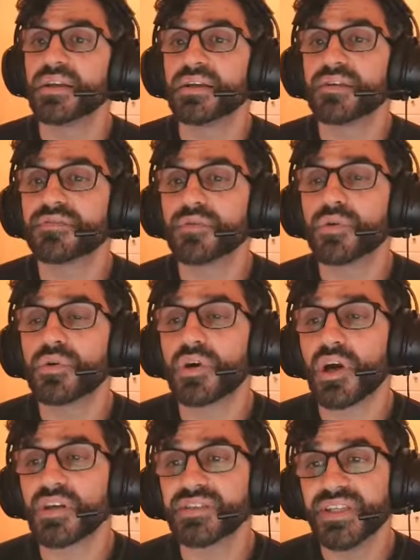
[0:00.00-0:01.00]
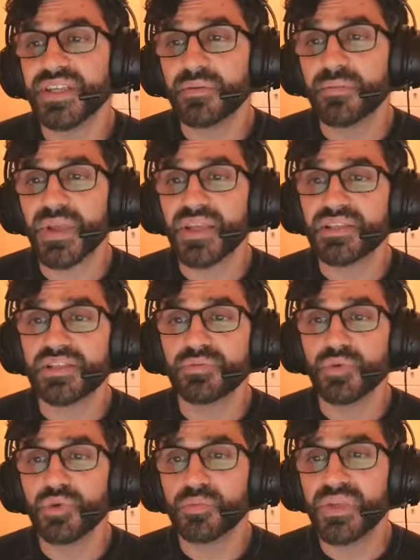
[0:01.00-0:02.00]
For our database,
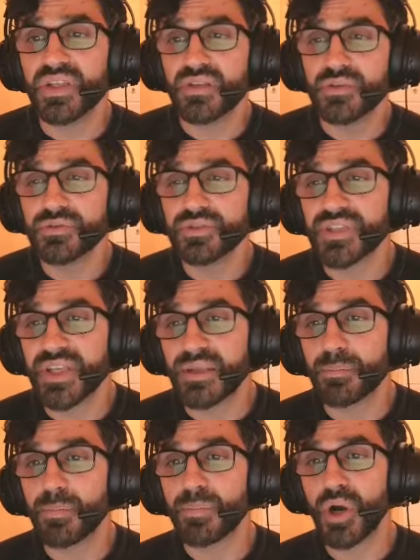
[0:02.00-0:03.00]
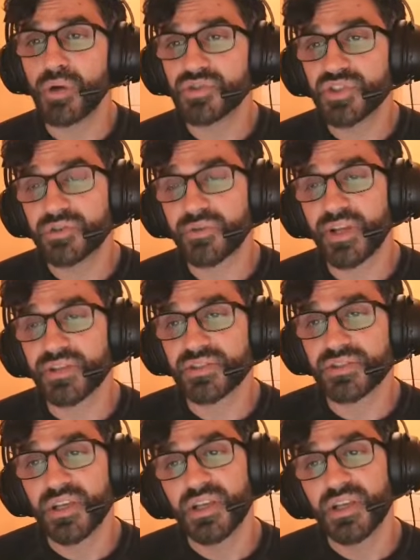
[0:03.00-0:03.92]
we'll be using Postgres.